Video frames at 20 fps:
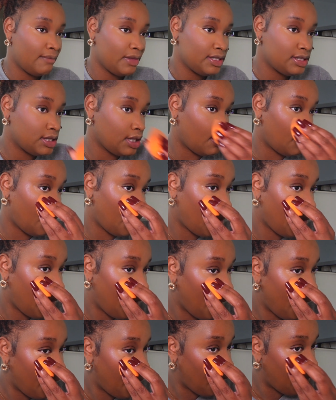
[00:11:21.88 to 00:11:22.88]
So
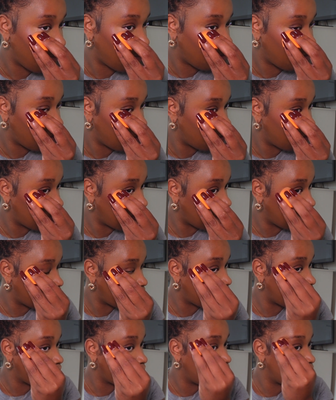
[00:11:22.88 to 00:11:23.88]
now
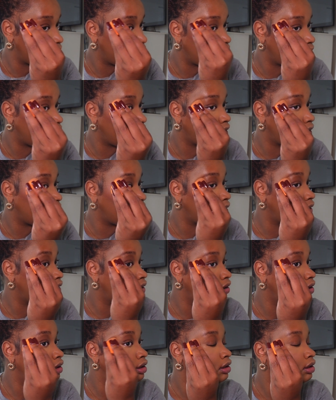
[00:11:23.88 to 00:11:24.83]
that we are,